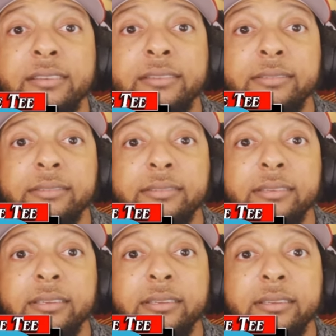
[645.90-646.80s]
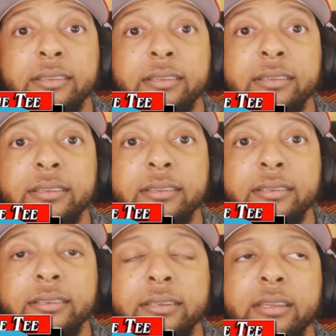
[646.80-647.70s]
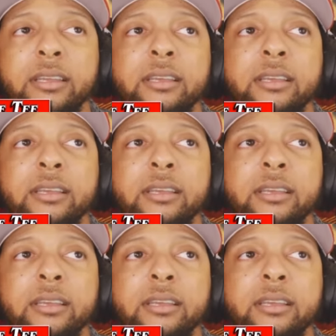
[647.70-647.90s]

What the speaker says: (silence)